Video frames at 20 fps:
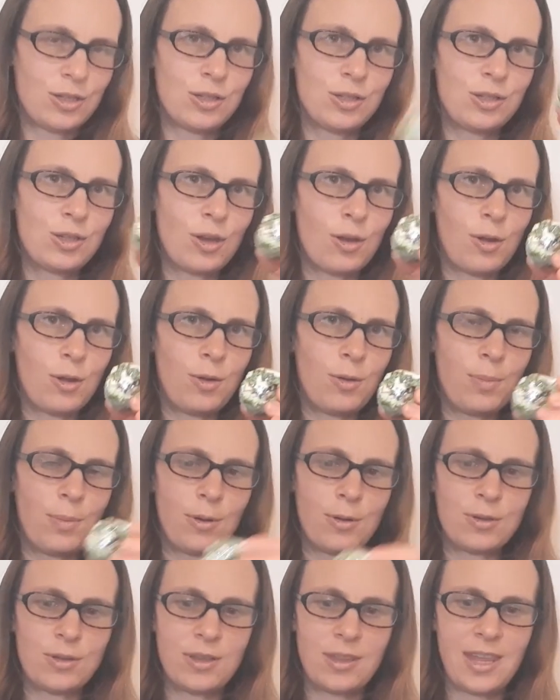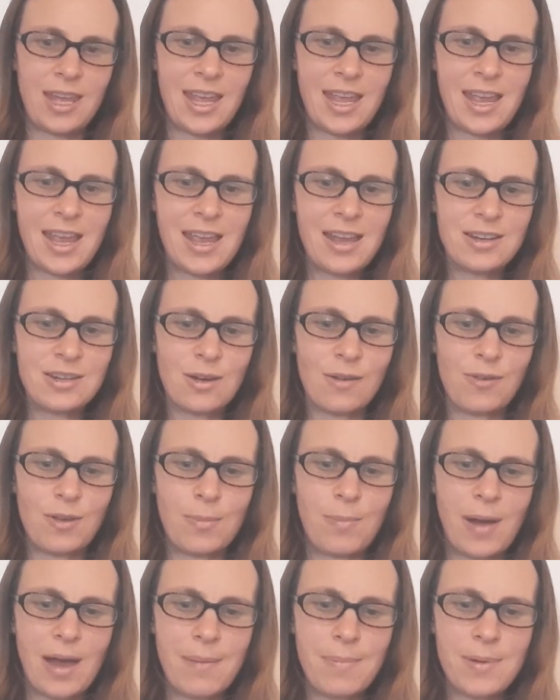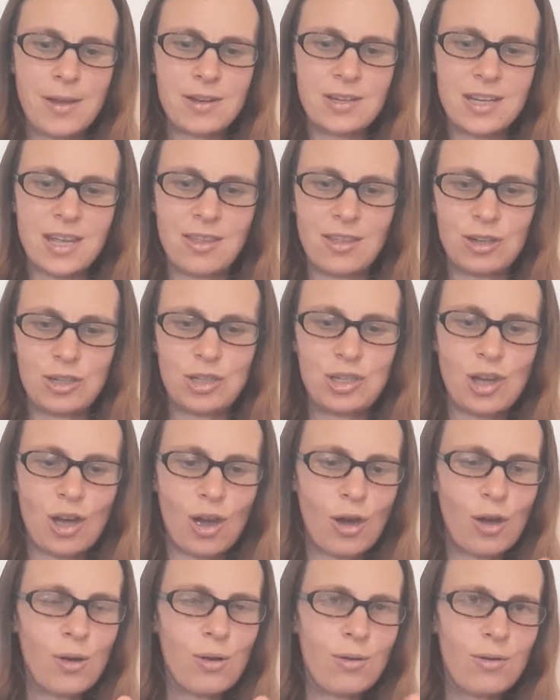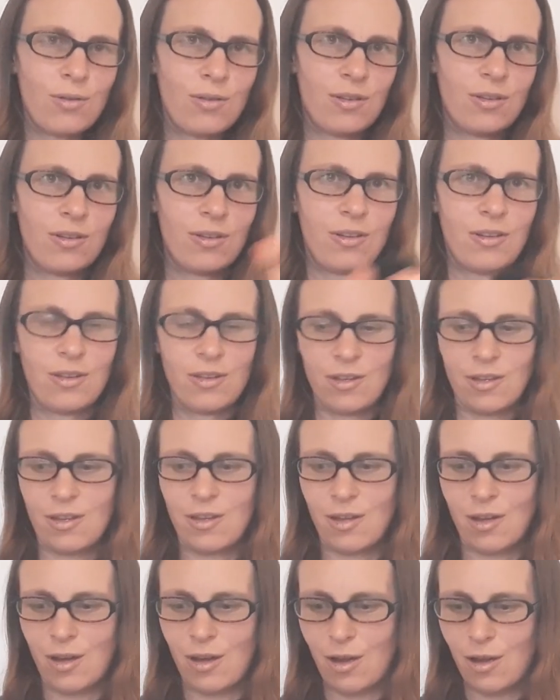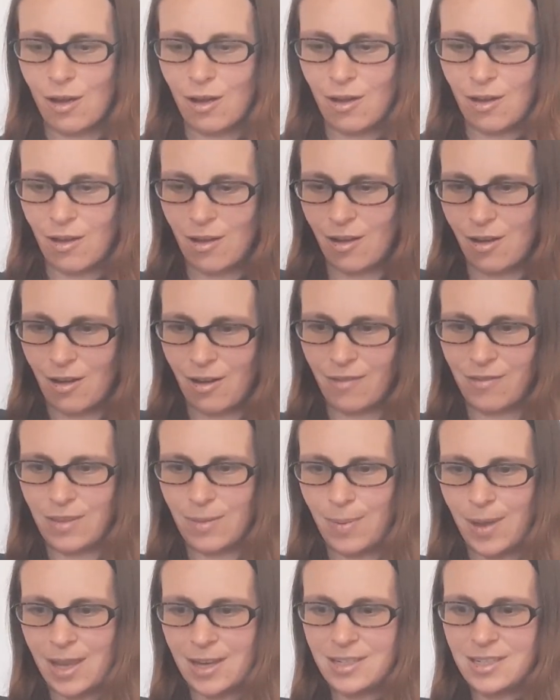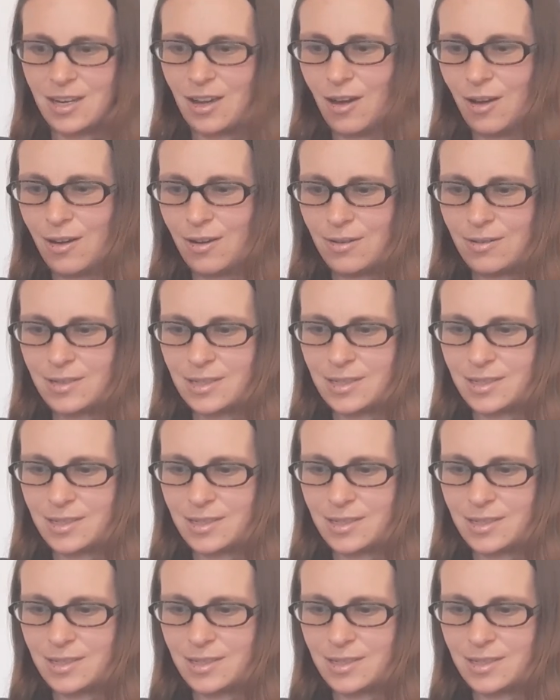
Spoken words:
So you put the head of your puppet in the toe of the pantyhose,